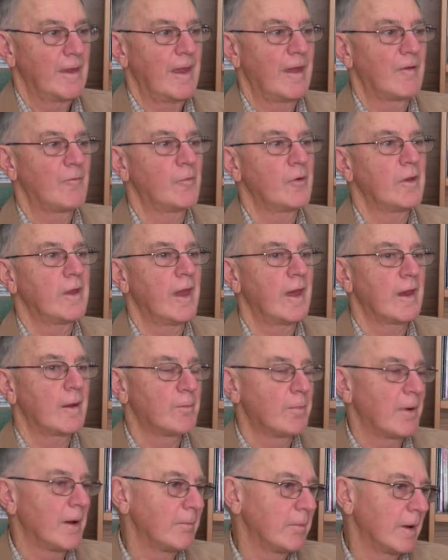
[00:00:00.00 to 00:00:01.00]
Have we had a
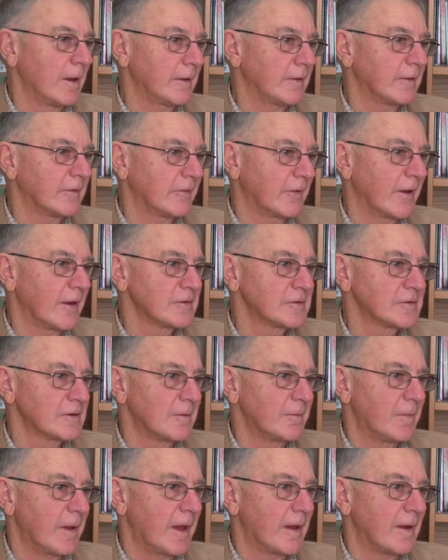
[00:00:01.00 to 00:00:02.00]
public
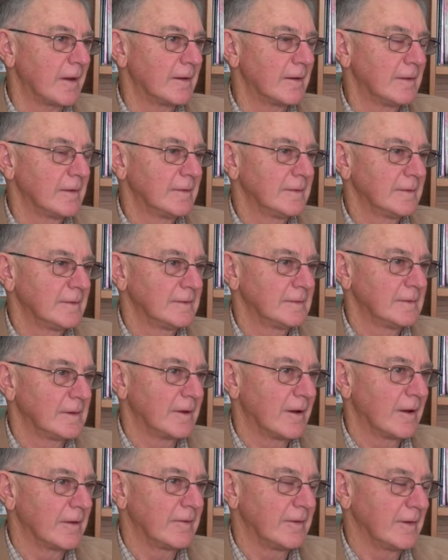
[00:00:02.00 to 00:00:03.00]
discussion about it?
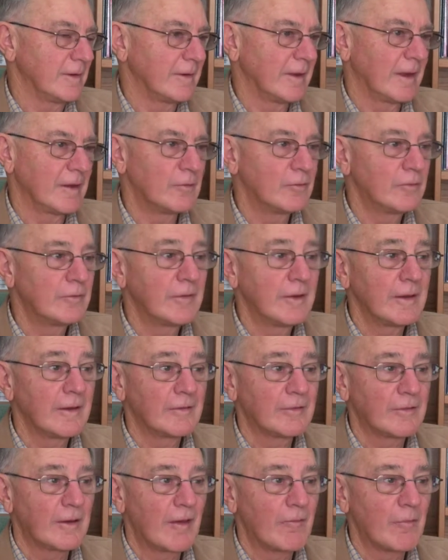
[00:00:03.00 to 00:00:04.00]
And I think they're good
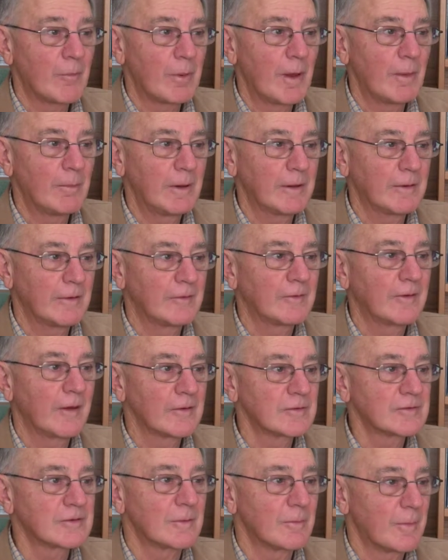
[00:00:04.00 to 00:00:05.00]
things to have a public
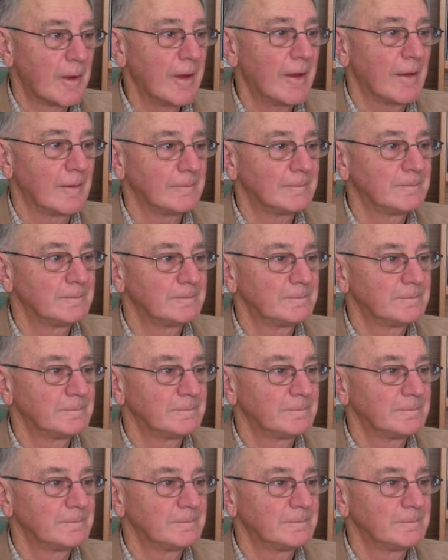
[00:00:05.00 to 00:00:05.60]
discussion about.